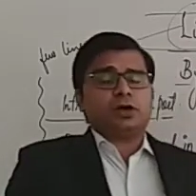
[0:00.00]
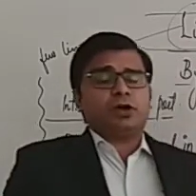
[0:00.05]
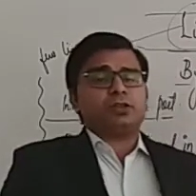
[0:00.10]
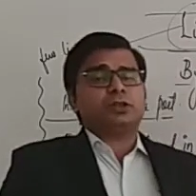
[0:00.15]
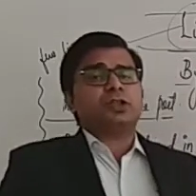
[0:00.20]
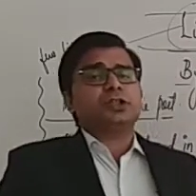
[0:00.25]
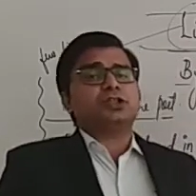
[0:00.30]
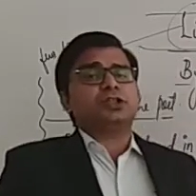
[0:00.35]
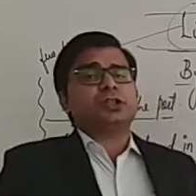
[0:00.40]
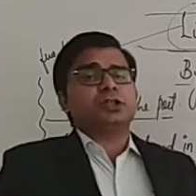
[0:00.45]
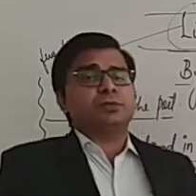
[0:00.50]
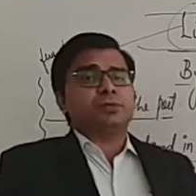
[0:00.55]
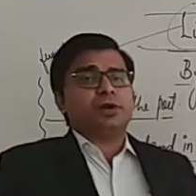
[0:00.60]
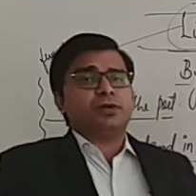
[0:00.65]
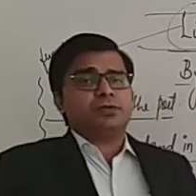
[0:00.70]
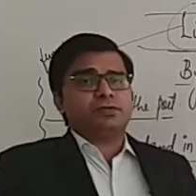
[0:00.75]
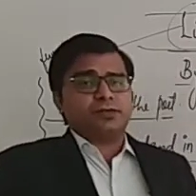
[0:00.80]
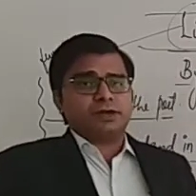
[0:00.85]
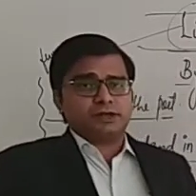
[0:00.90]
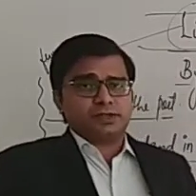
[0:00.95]
on the theme
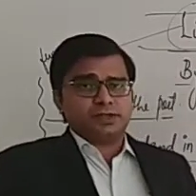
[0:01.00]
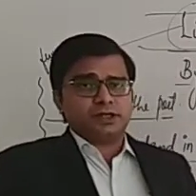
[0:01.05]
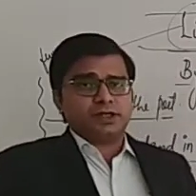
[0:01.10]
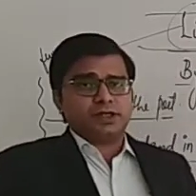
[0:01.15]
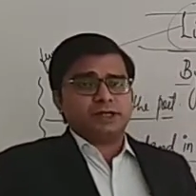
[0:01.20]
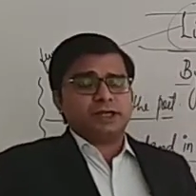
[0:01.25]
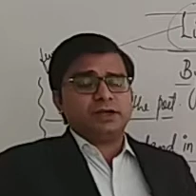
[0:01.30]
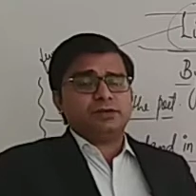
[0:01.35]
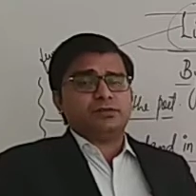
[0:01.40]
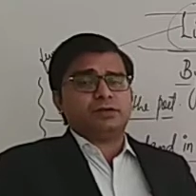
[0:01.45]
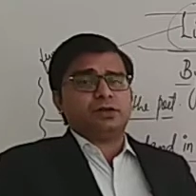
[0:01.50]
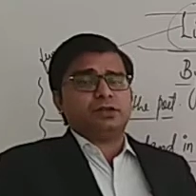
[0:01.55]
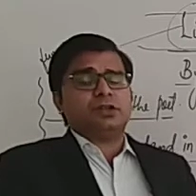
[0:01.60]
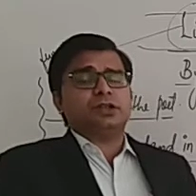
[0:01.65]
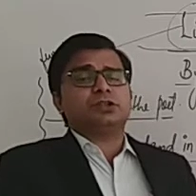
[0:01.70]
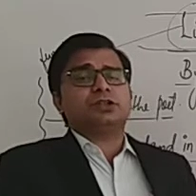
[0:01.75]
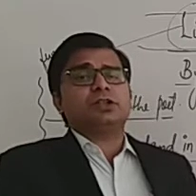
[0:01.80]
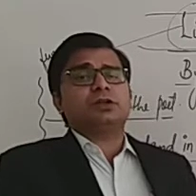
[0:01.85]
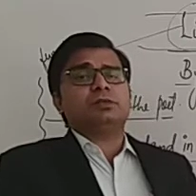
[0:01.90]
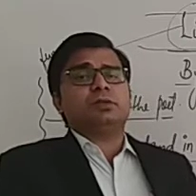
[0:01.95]
of rustic life, on
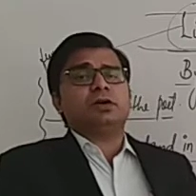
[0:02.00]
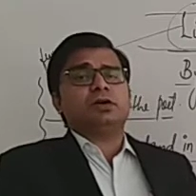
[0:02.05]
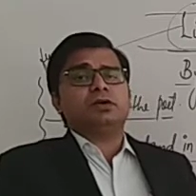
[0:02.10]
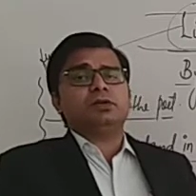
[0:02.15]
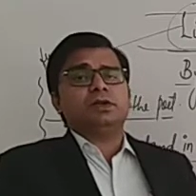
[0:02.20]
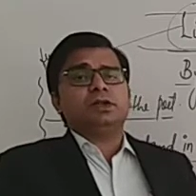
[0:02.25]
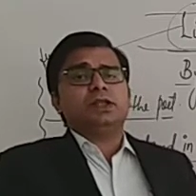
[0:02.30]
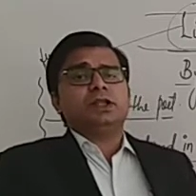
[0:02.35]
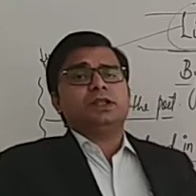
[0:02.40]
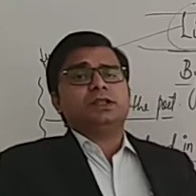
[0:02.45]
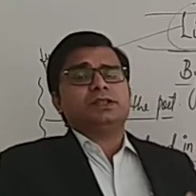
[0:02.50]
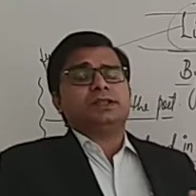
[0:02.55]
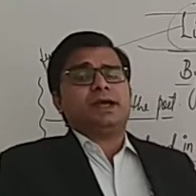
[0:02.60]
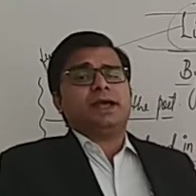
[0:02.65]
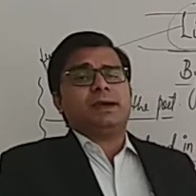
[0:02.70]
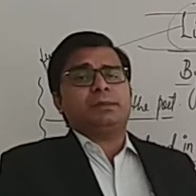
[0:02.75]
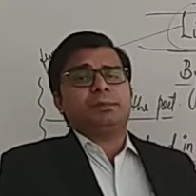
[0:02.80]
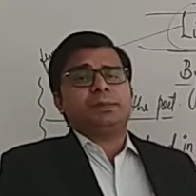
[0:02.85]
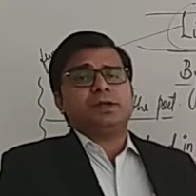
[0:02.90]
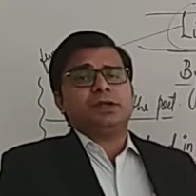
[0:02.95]
the theme of the
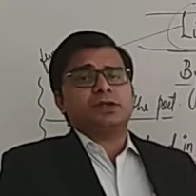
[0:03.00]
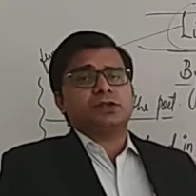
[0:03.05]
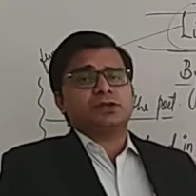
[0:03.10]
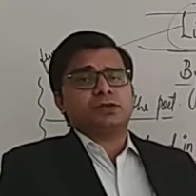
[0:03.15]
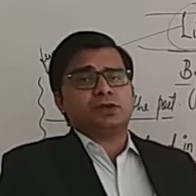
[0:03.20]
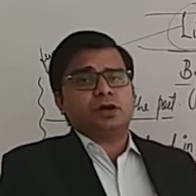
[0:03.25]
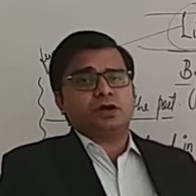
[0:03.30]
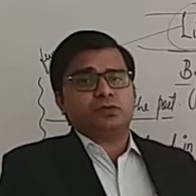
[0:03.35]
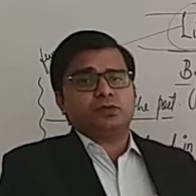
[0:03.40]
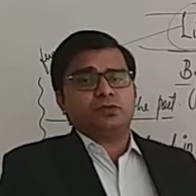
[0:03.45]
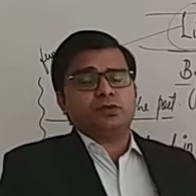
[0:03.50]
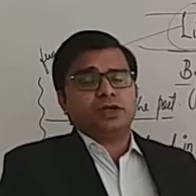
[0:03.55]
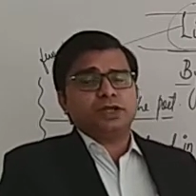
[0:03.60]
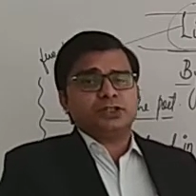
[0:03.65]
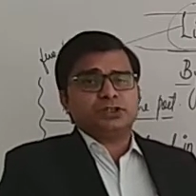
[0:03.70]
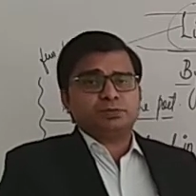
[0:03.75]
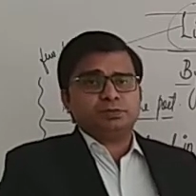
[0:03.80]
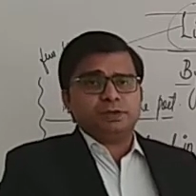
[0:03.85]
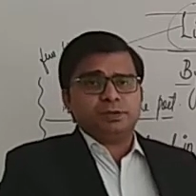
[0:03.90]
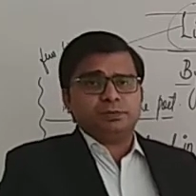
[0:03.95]
happiness of
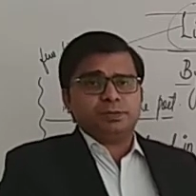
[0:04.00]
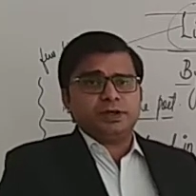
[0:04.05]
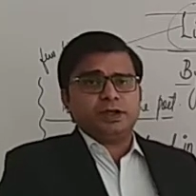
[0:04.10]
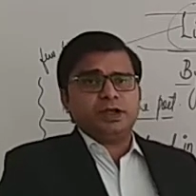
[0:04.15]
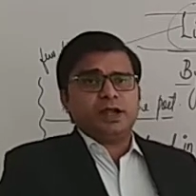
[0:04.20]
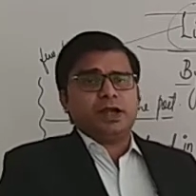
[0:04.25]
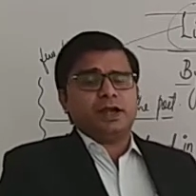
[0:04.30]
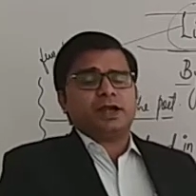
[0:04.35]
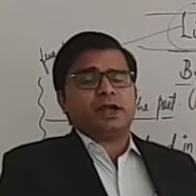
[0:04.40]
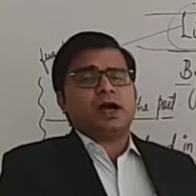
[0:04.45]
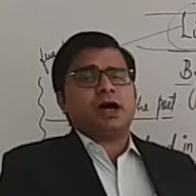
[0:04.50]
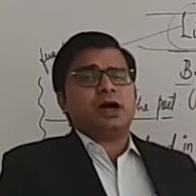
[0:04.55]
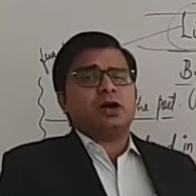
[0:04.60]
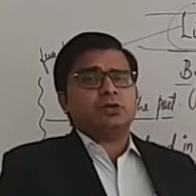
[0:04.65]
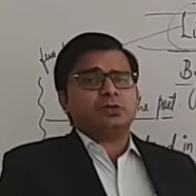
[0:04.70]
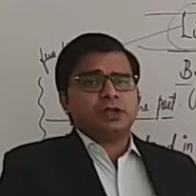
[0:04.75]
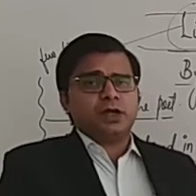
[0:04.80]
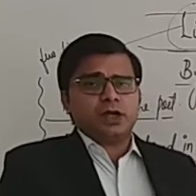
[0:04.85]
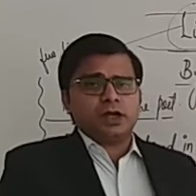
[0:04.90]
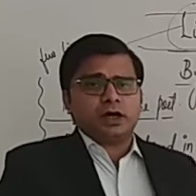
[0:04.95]
village people and
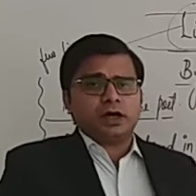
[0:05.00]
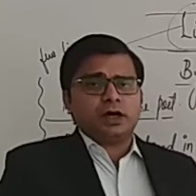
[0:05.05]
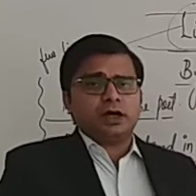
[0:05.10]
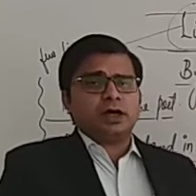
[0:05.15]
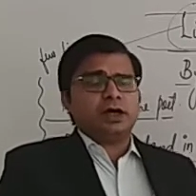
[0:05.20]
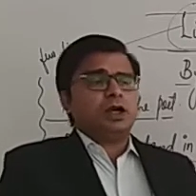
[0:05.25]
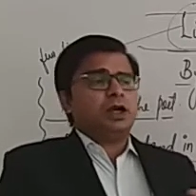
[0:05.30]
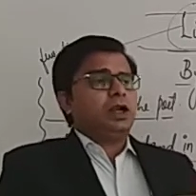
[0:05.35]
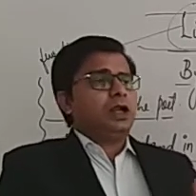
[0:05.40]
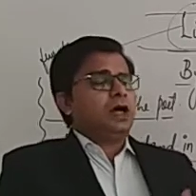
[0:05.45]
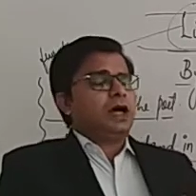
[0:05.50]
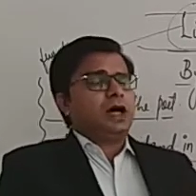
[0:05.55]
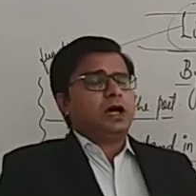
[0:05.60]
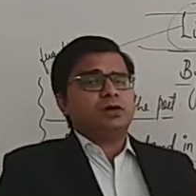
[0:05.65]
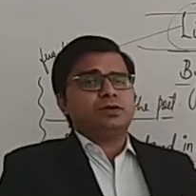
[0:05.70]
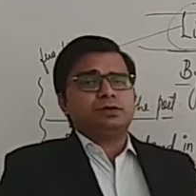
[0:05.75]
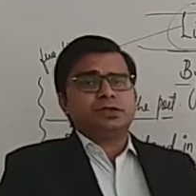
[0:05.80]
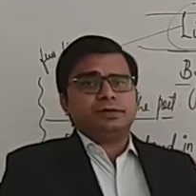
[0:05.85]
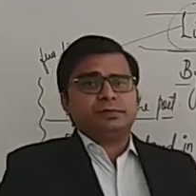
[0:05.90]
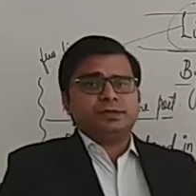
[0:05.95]
how they are,
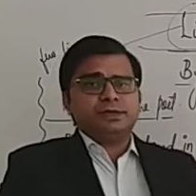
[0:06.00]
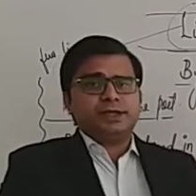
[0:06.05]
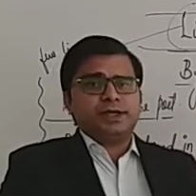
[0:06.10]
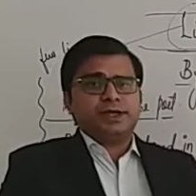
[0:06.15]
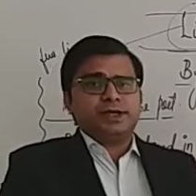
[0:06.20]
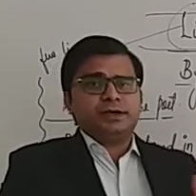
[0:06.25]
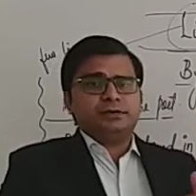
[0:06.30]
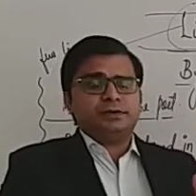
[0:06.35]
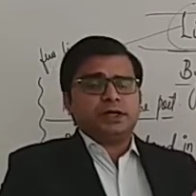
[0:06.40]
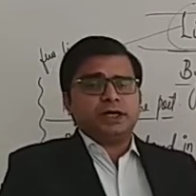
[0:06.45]
how they behave,